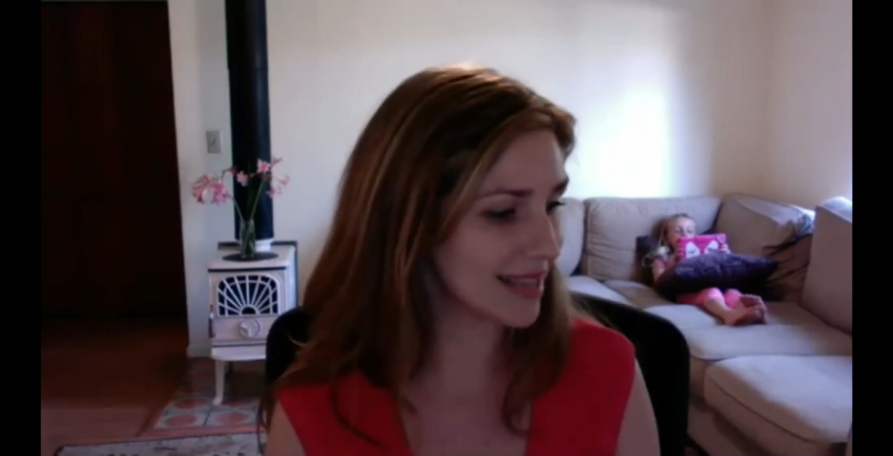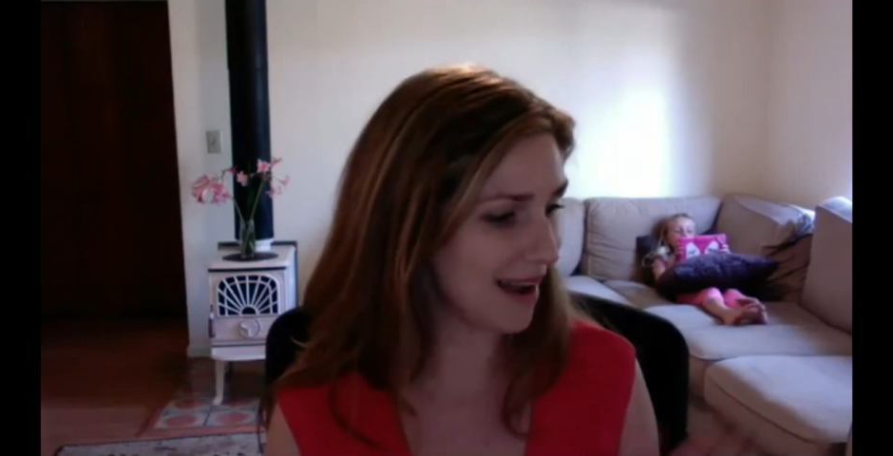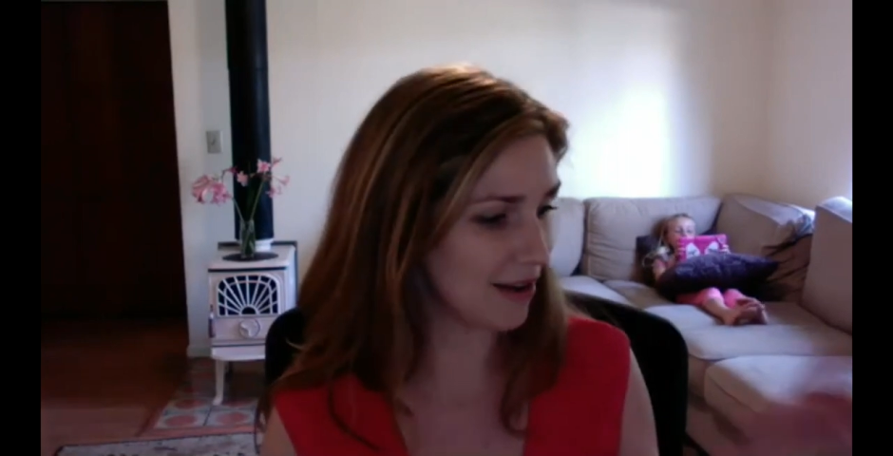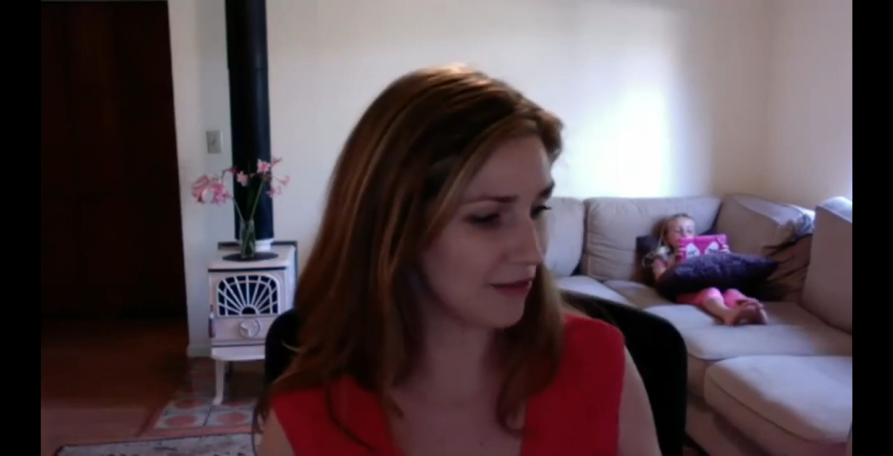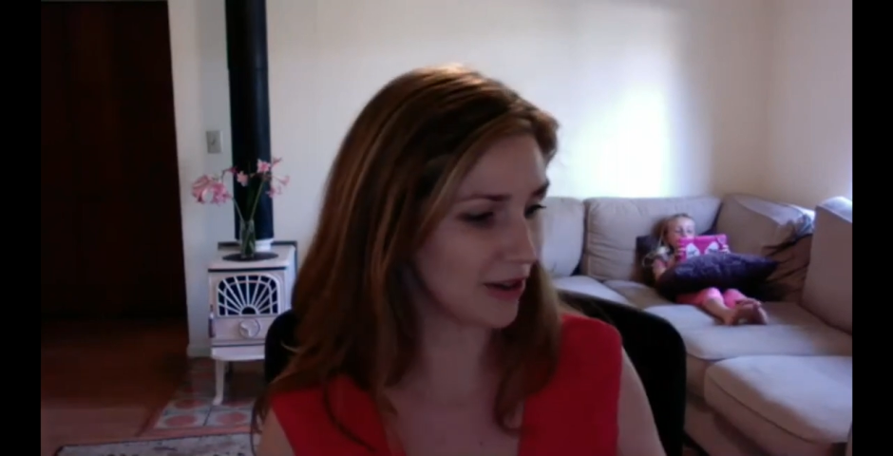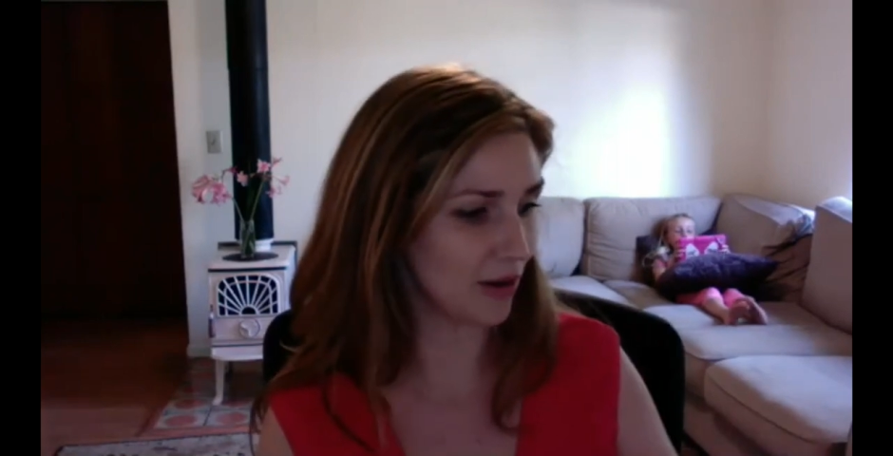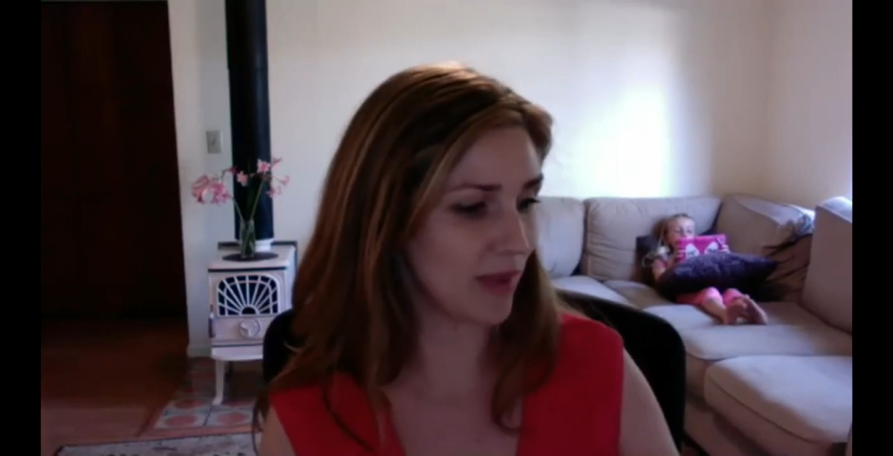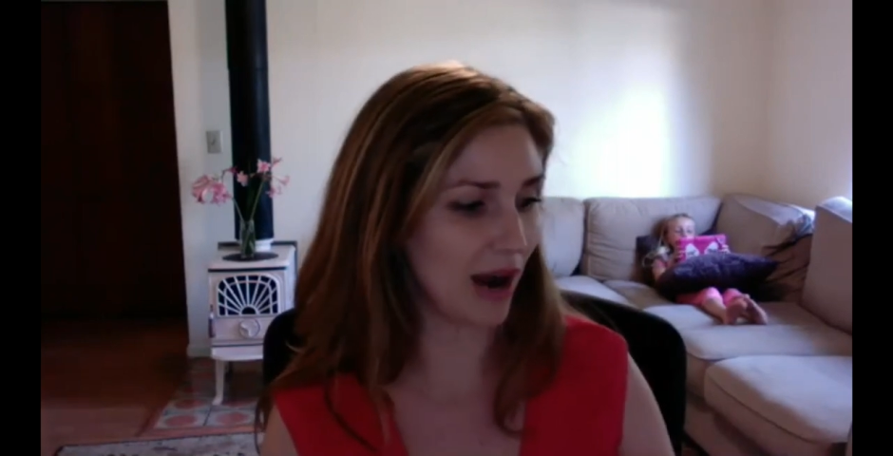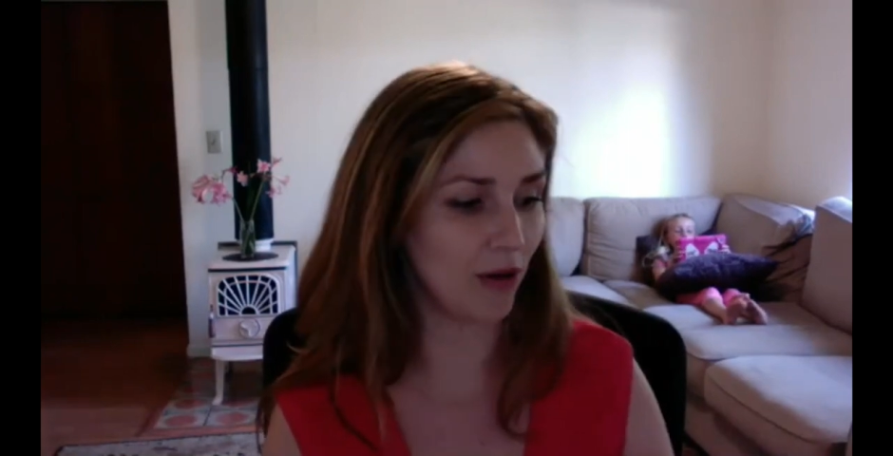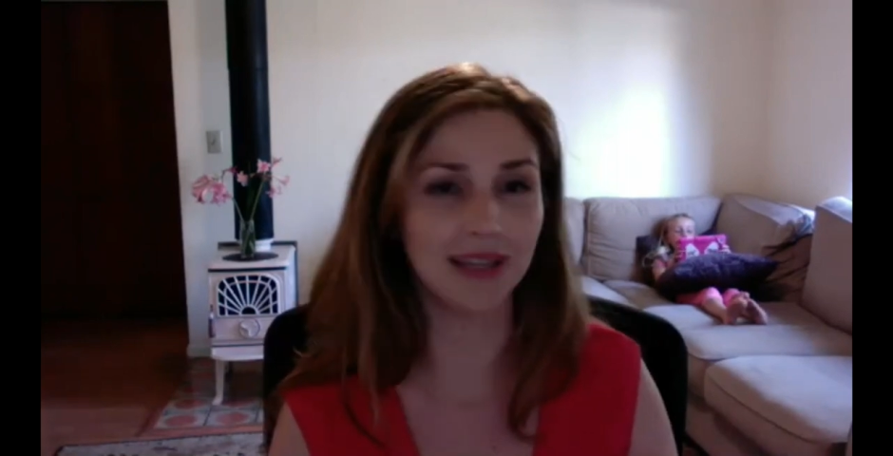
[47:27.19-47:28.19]
of your
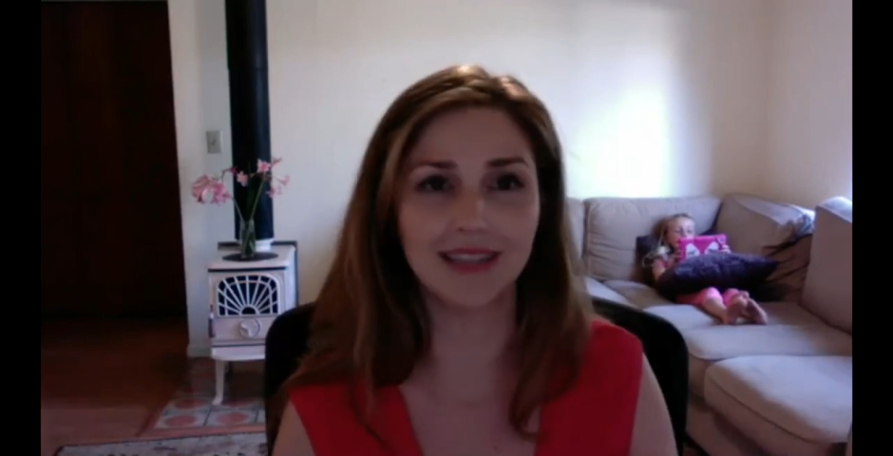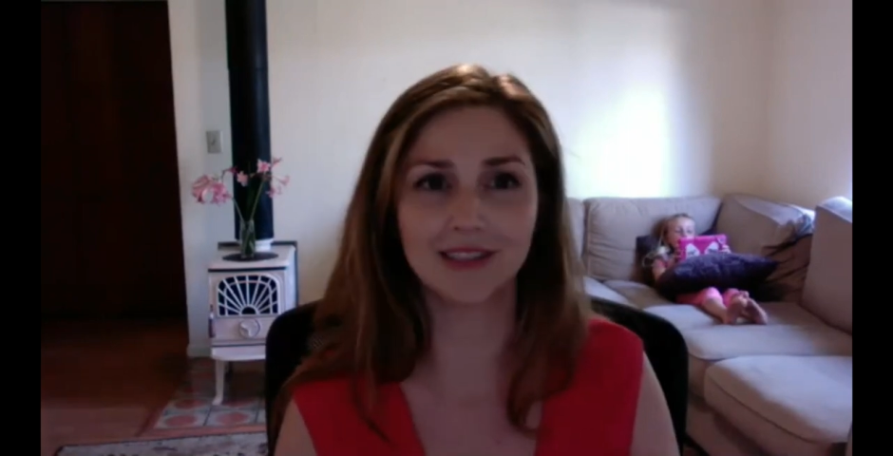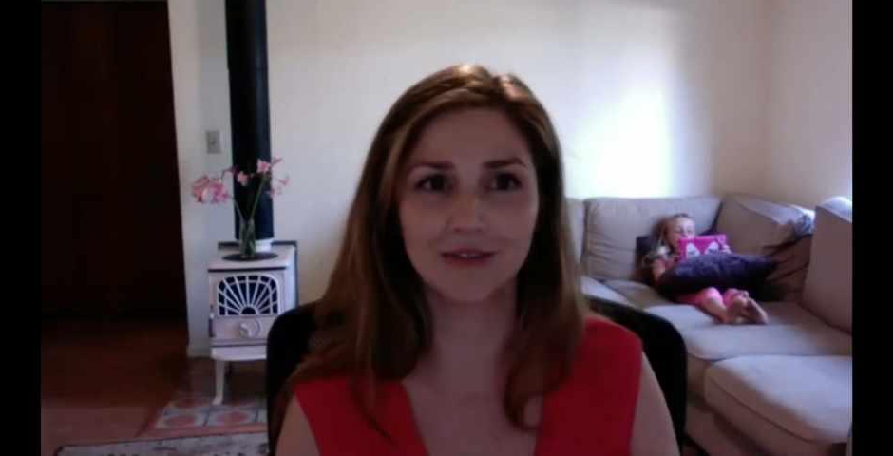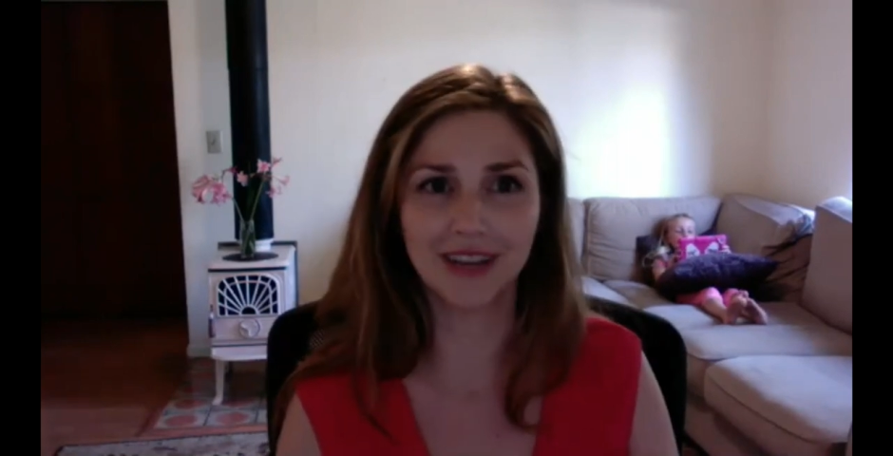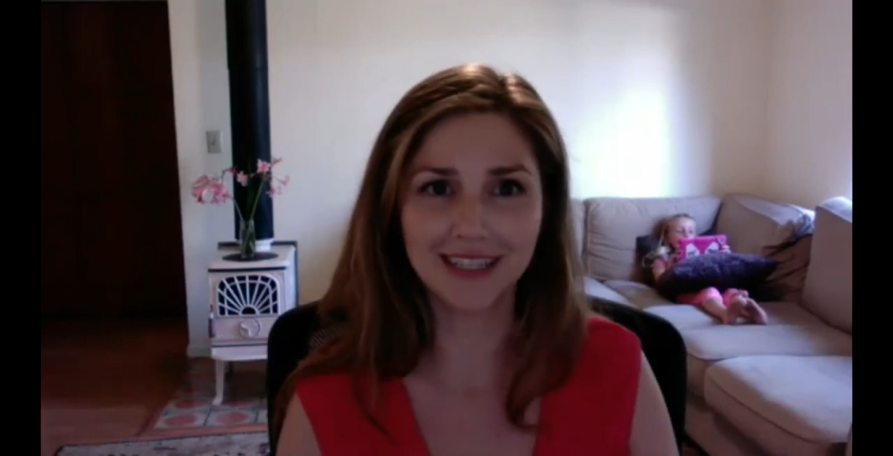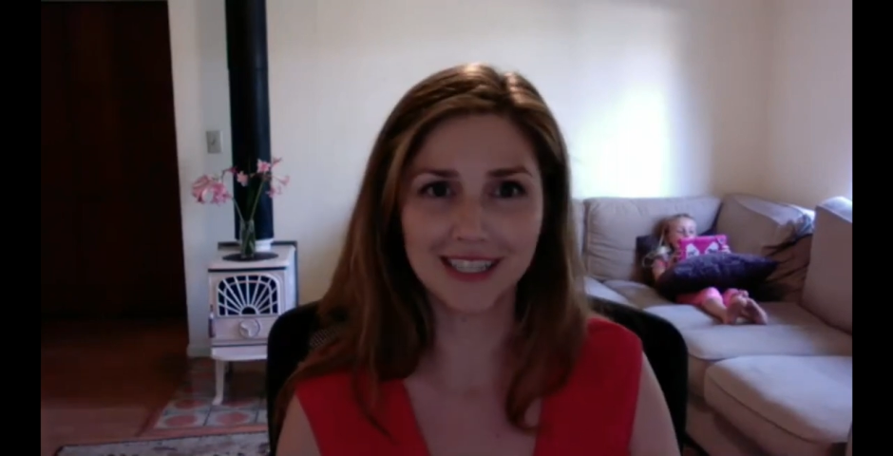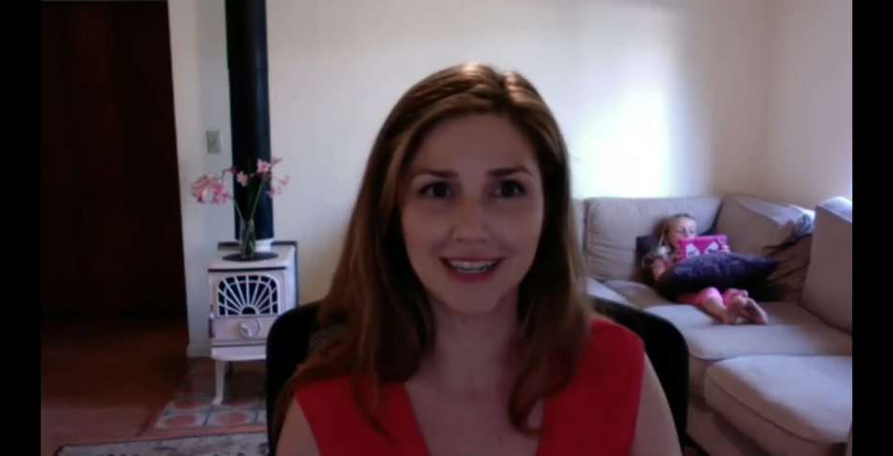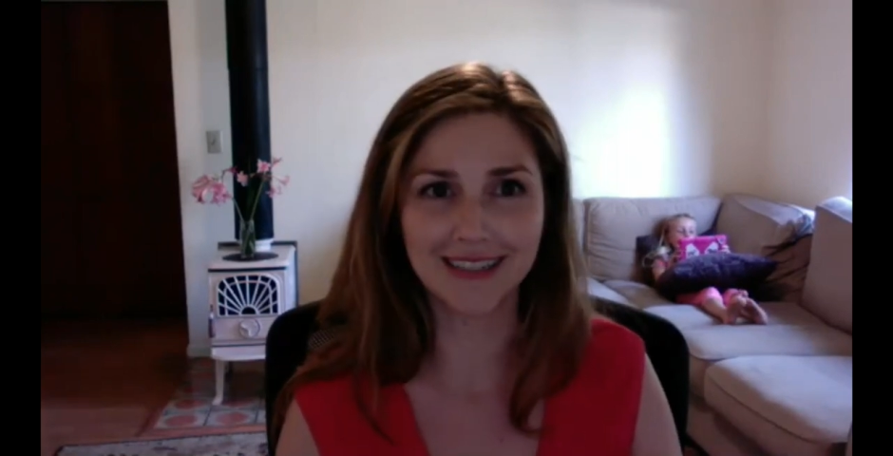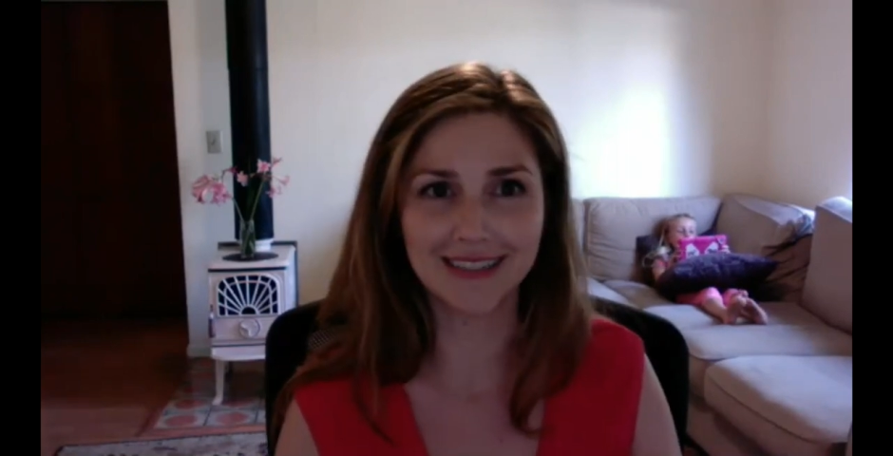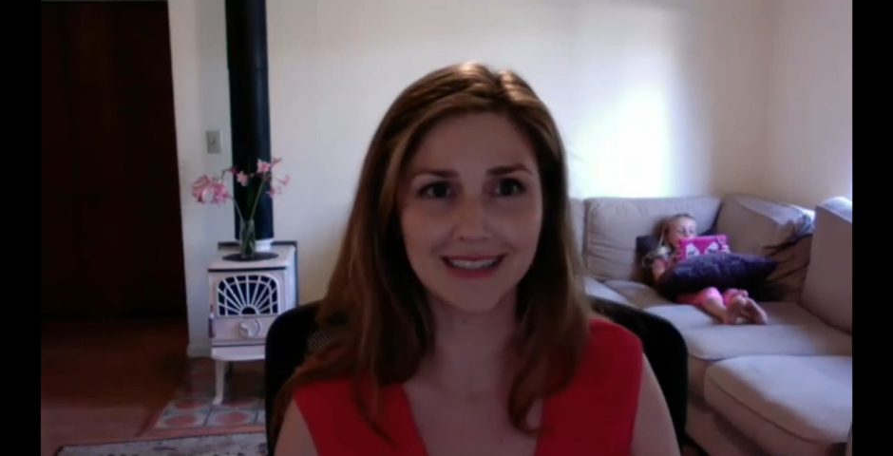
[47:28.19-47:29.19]
empowerment
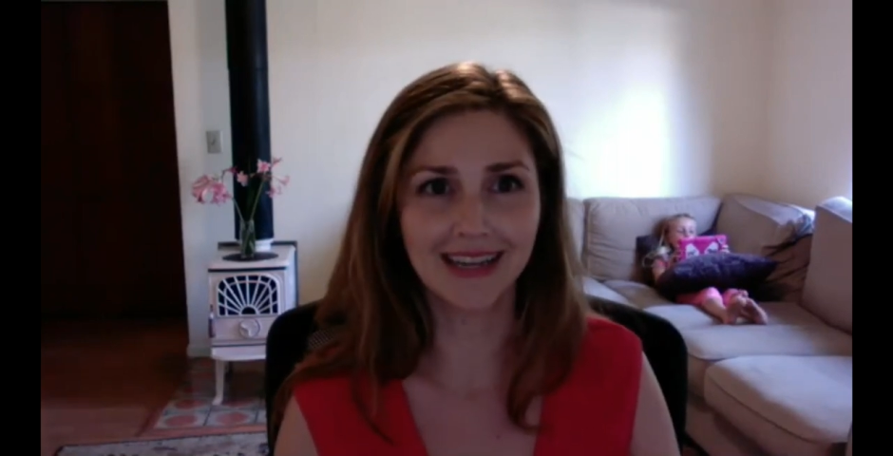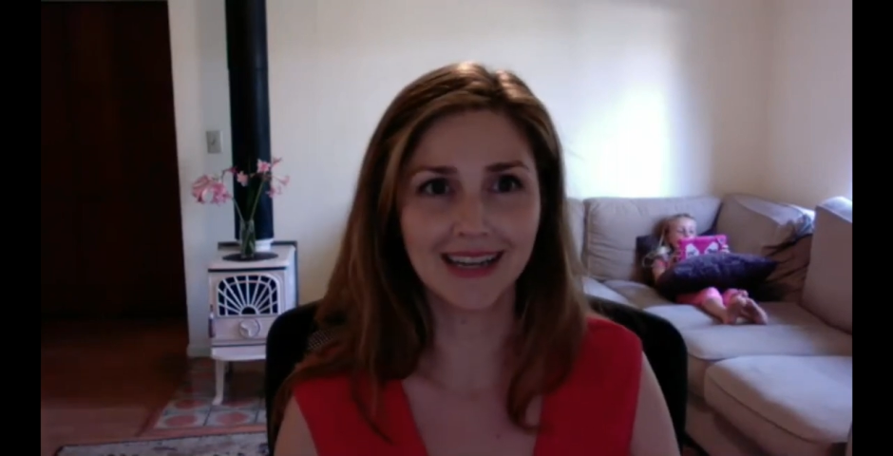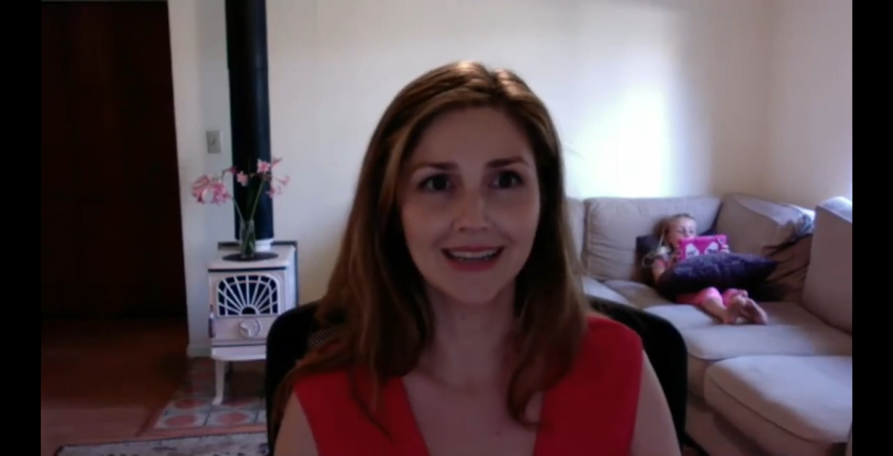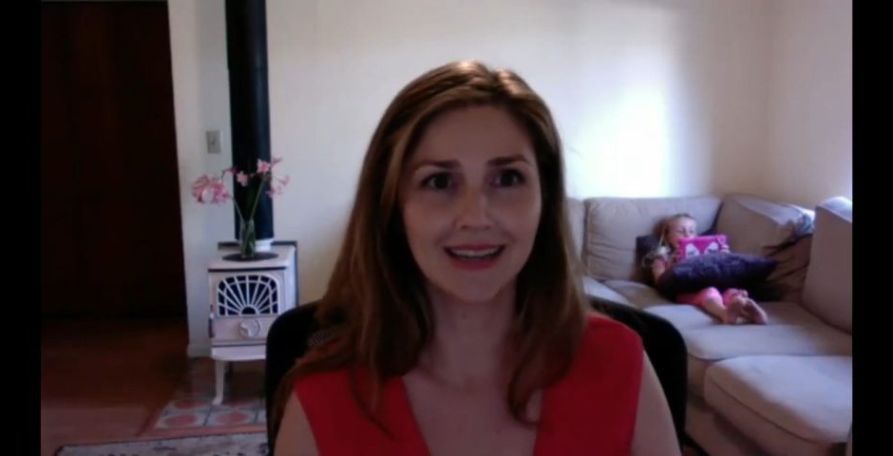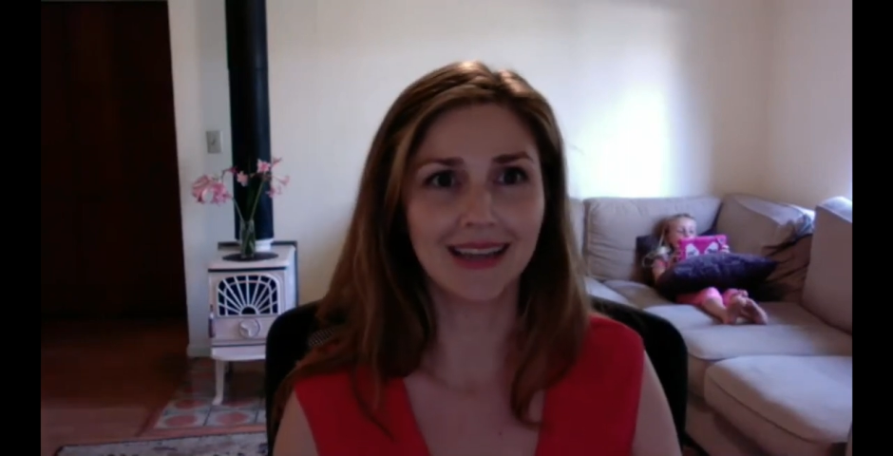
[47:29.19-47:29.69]
interventions. Wow.